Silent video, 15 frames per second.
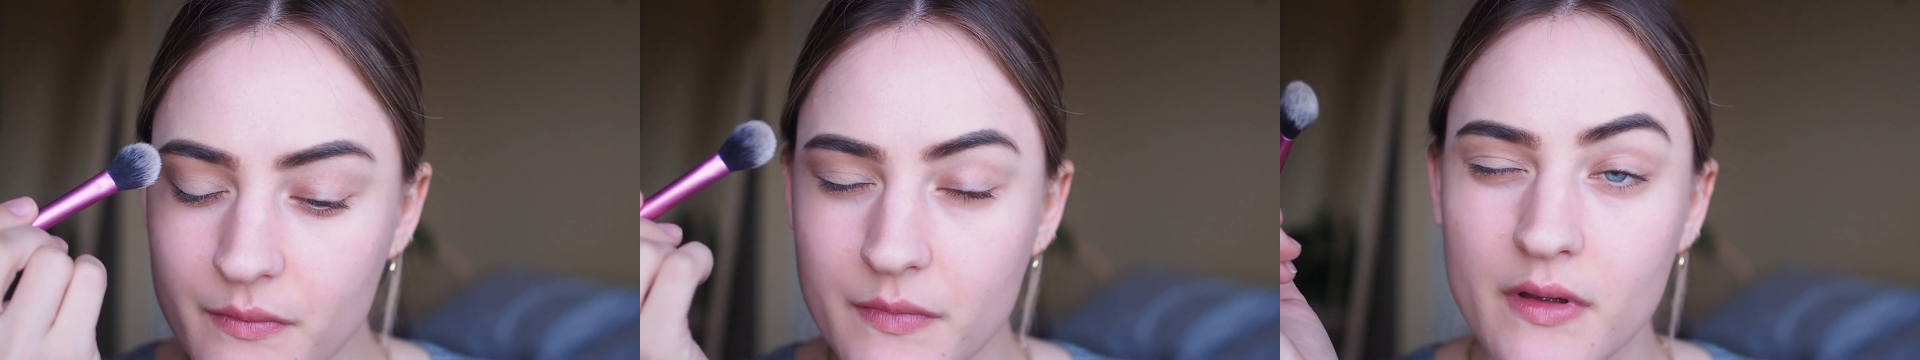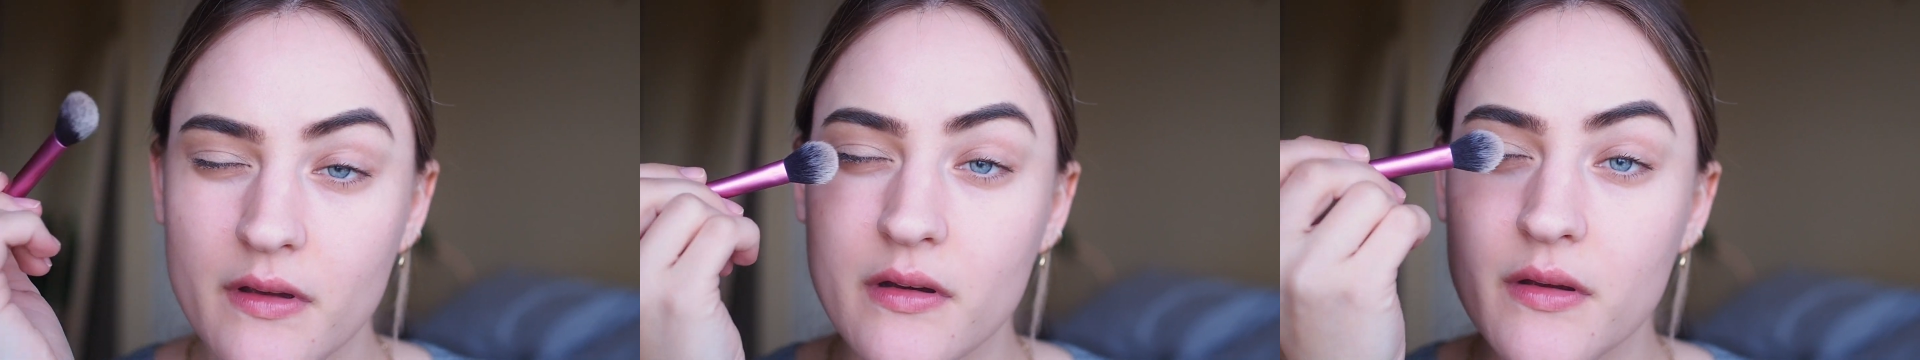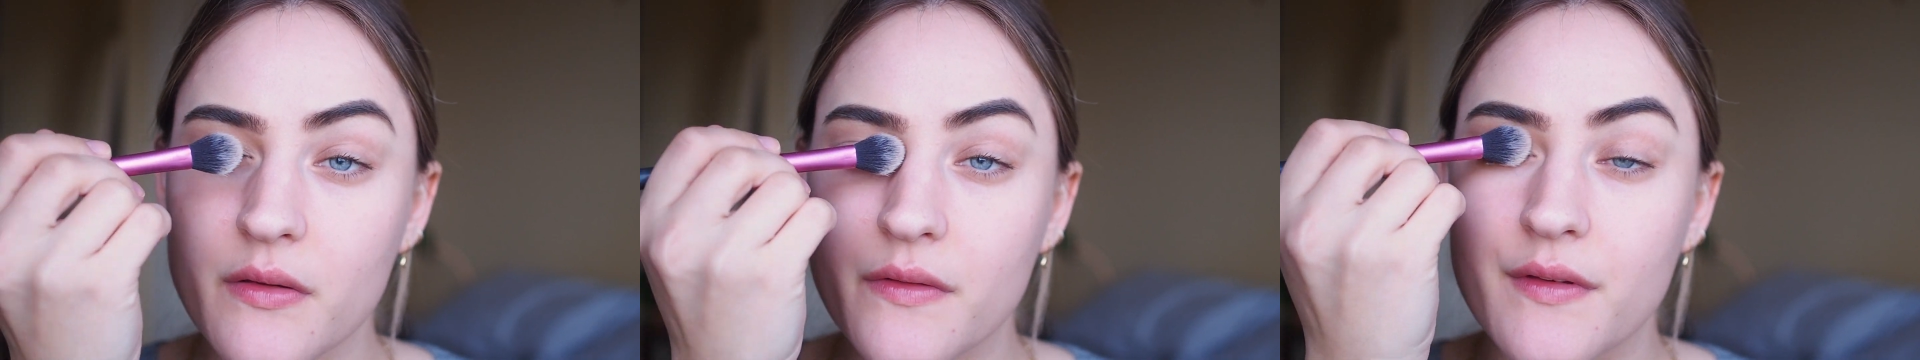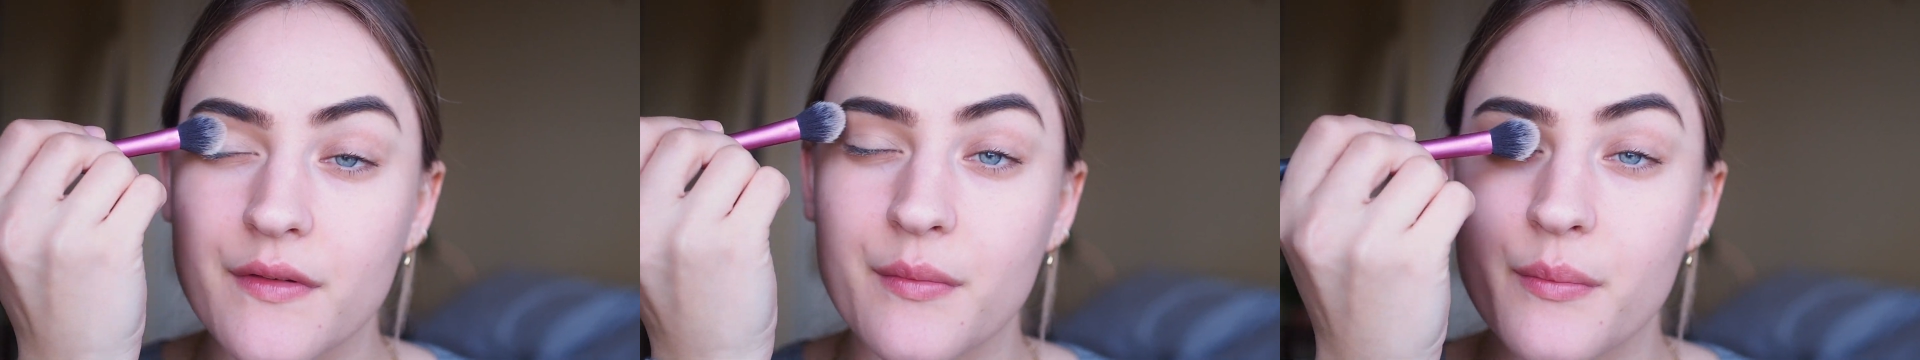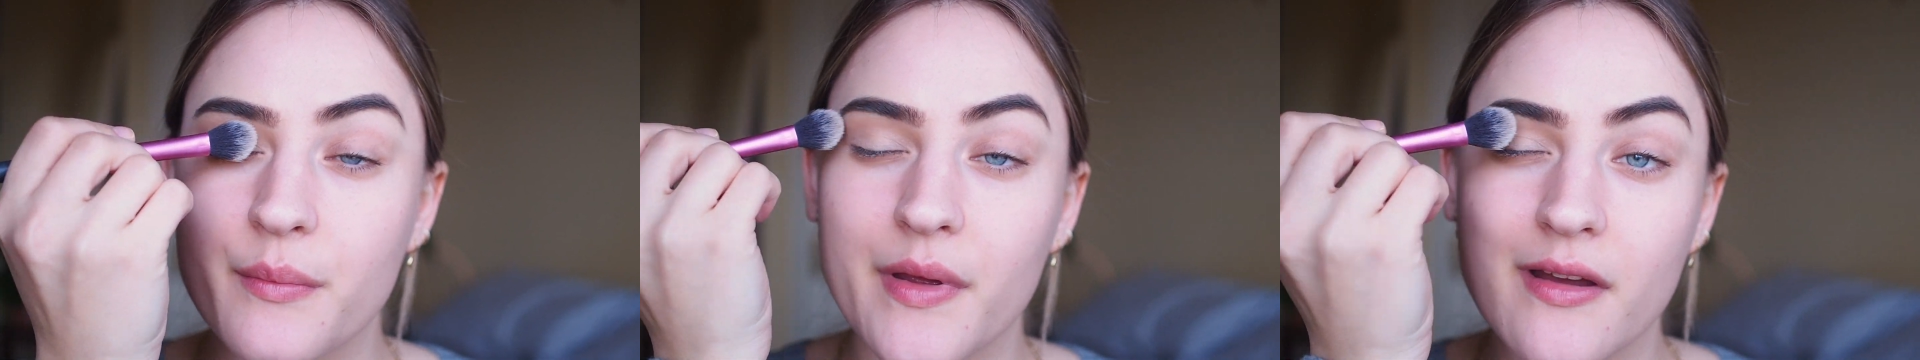I'm gonna use this
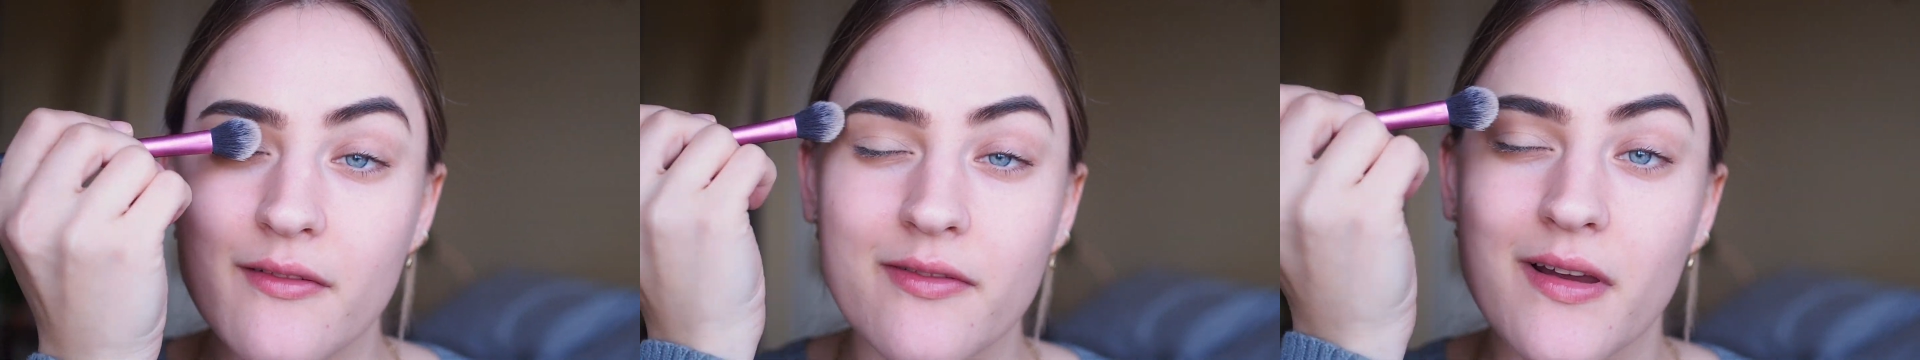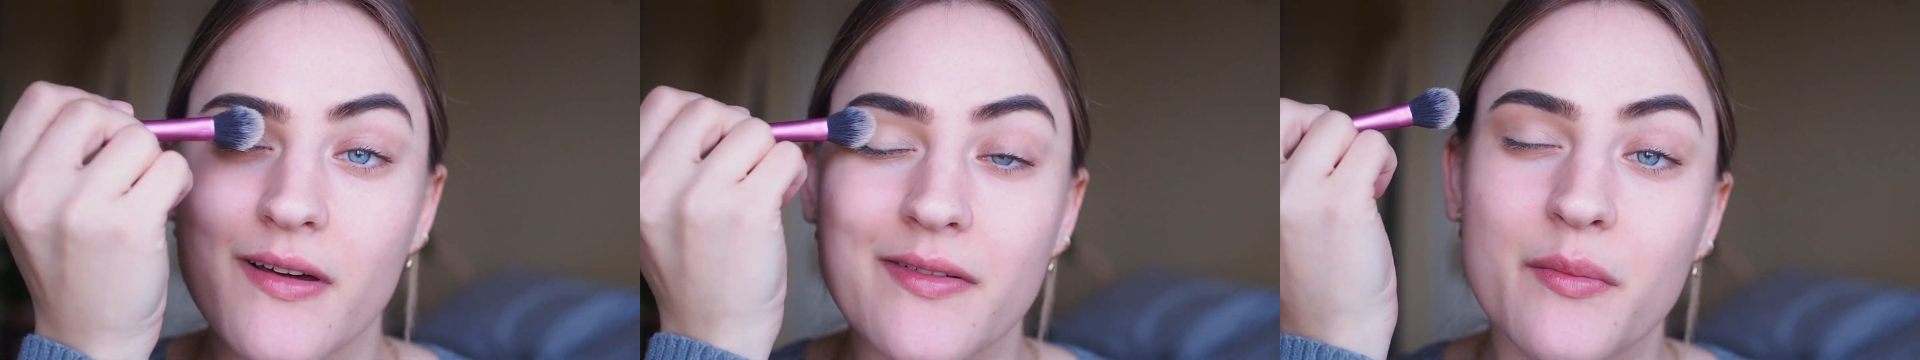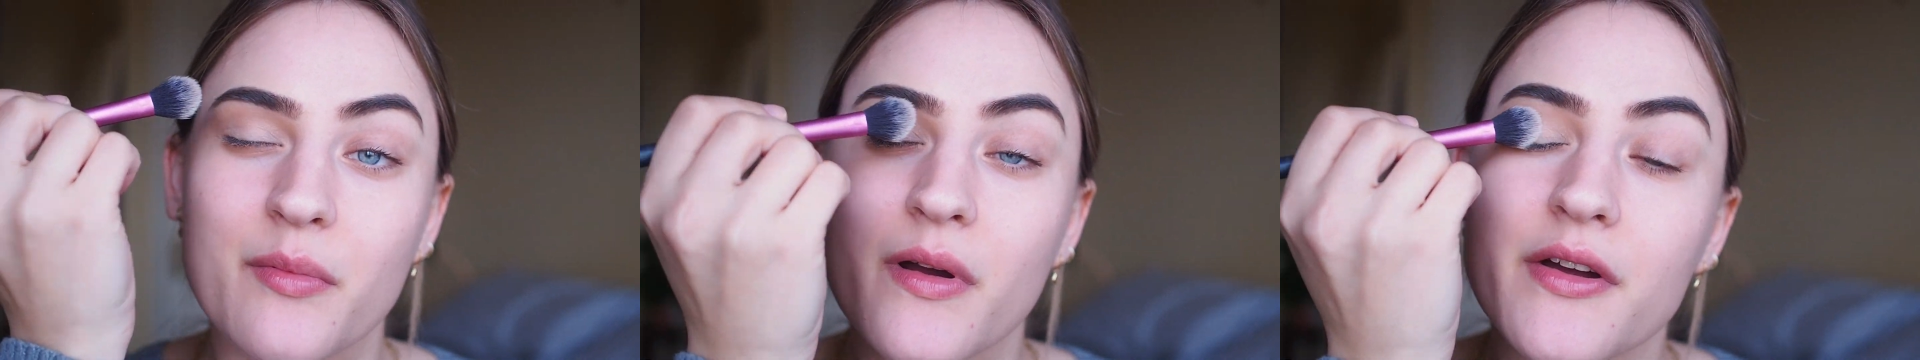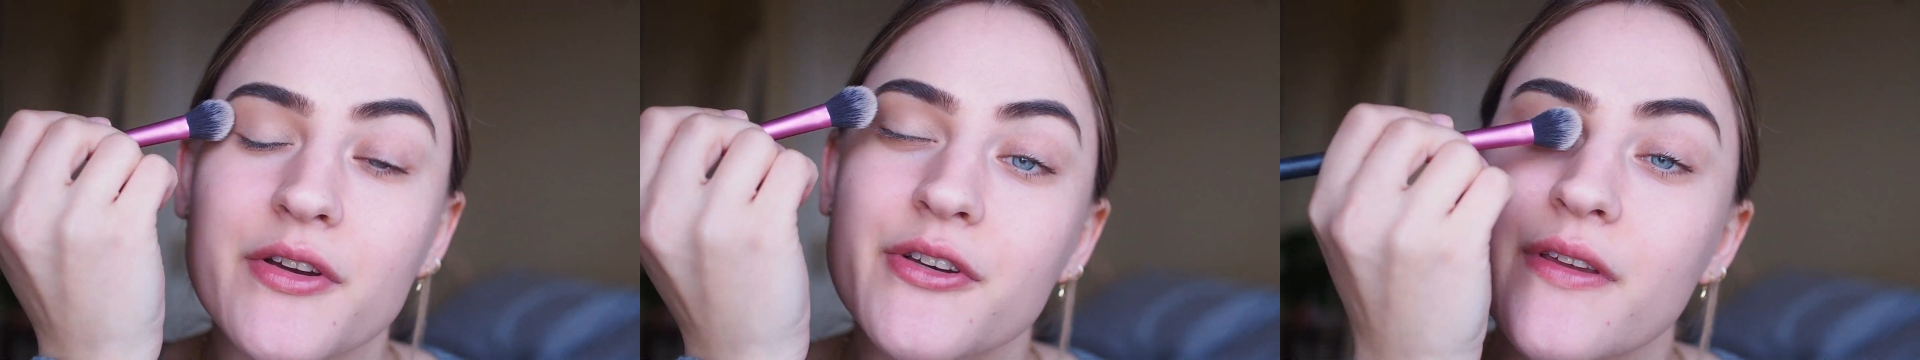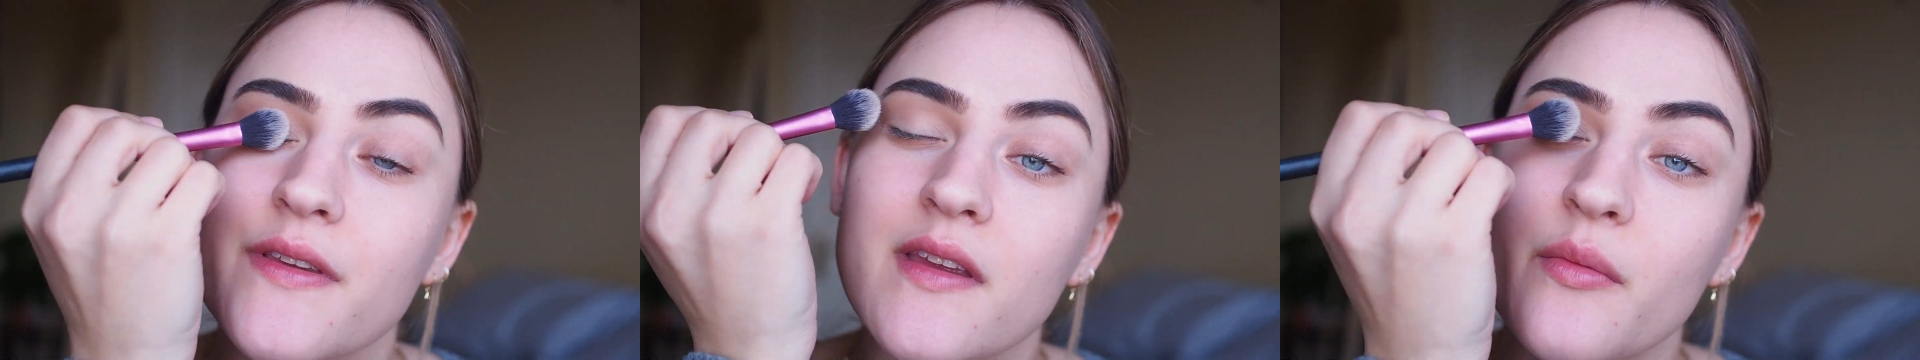big fluffy brush
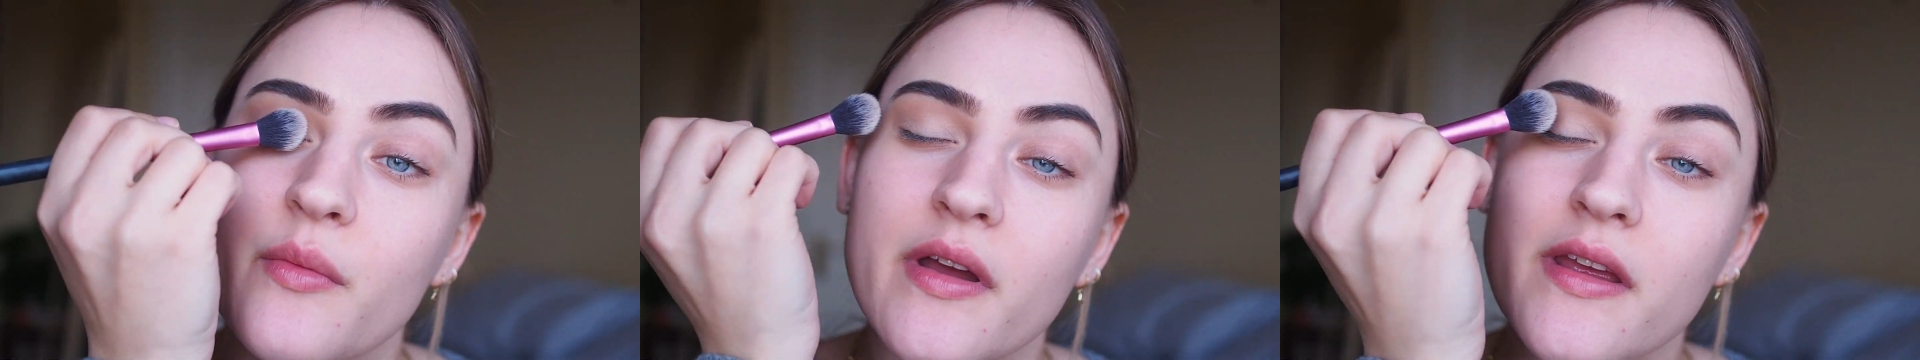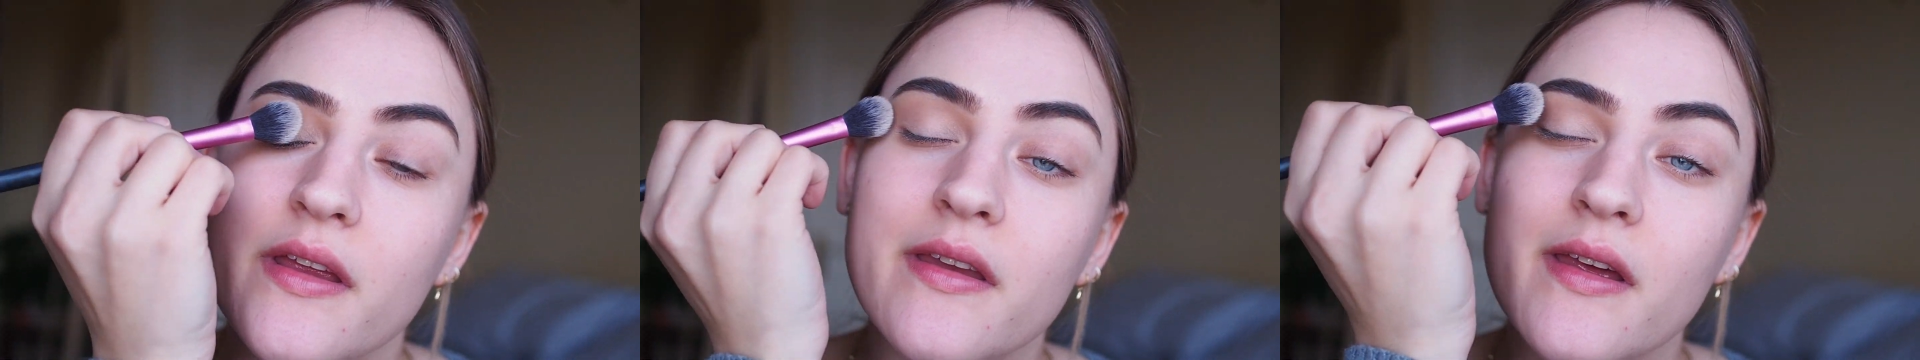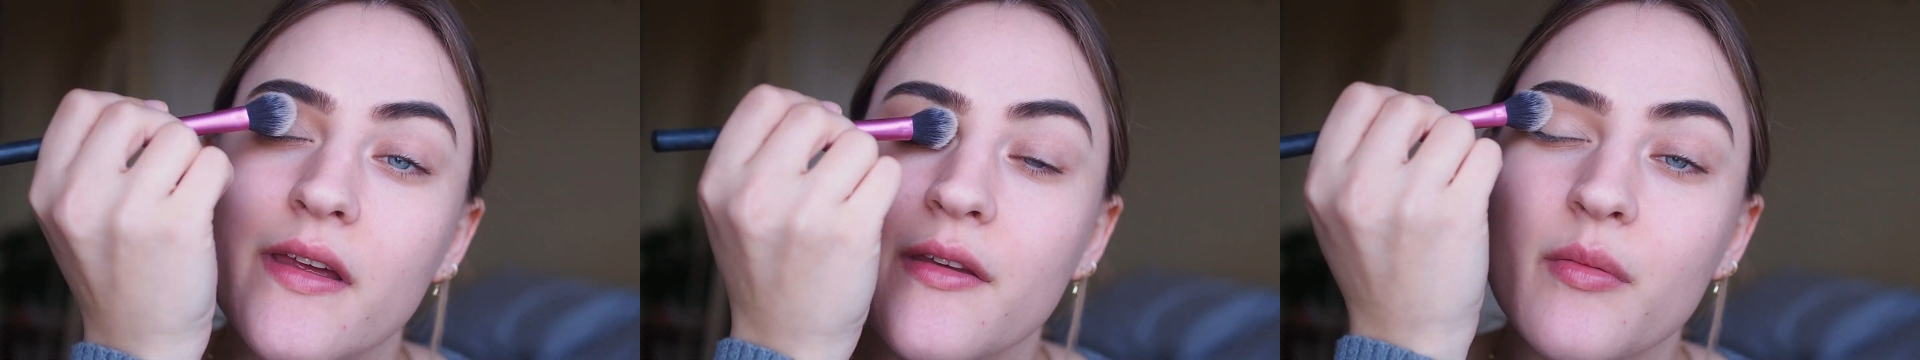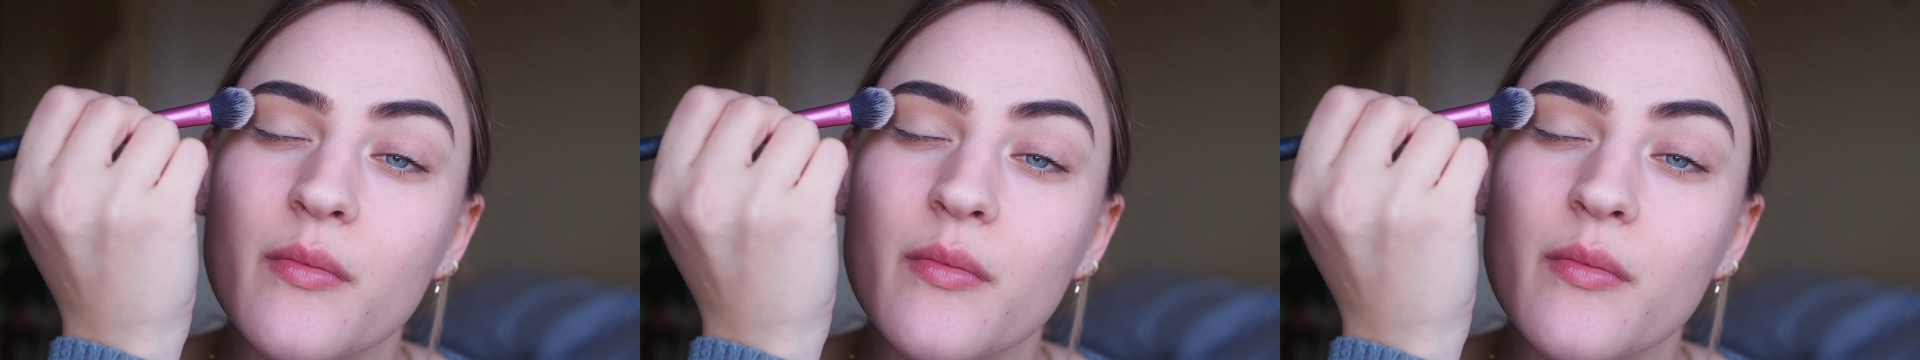the same way he did.